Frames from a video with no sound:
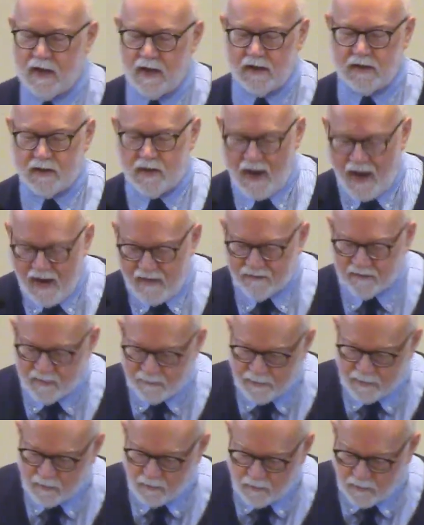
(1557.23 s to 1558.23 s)
You have to
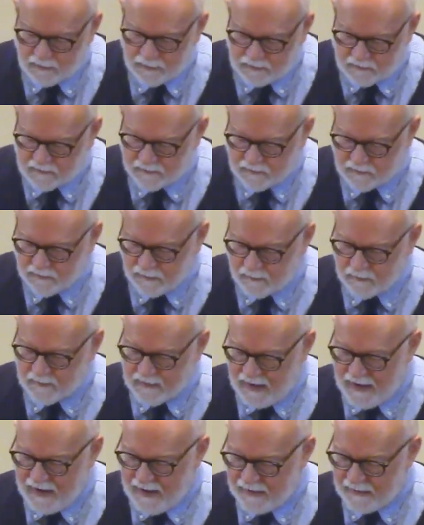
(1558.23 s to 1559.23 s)
be willing to do
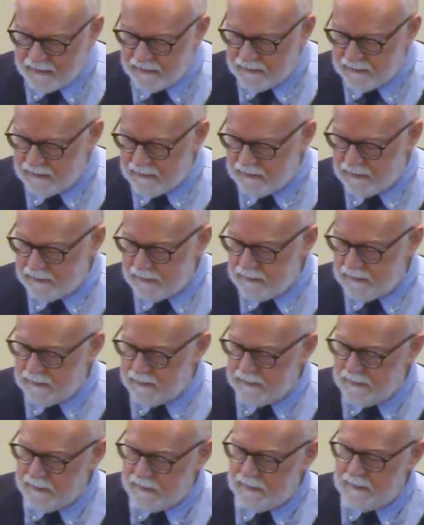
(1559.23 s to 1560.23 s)
that.
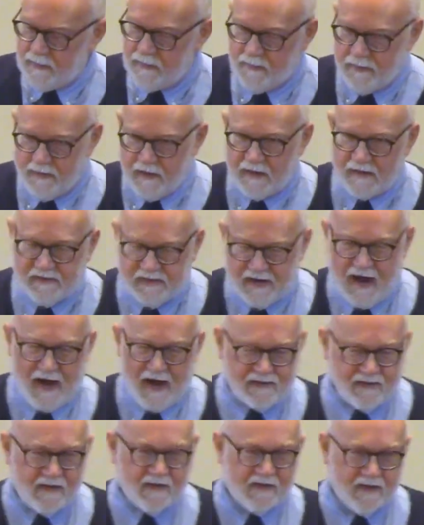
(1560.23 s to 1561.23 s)
This
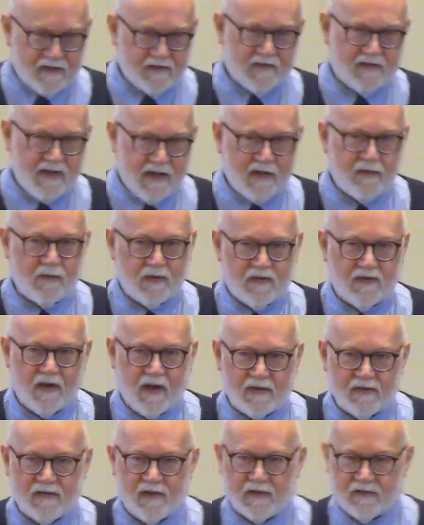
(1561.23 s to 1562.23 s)
has to distinguish
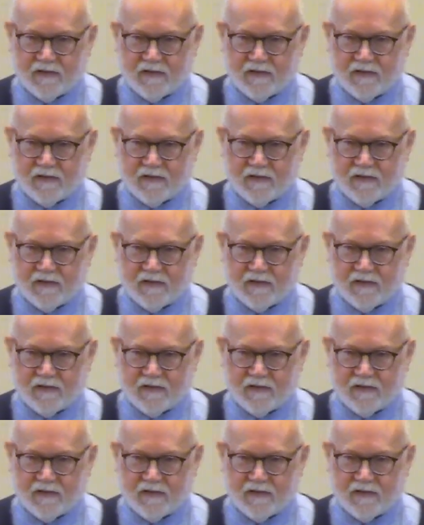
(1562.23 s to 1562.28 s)
us as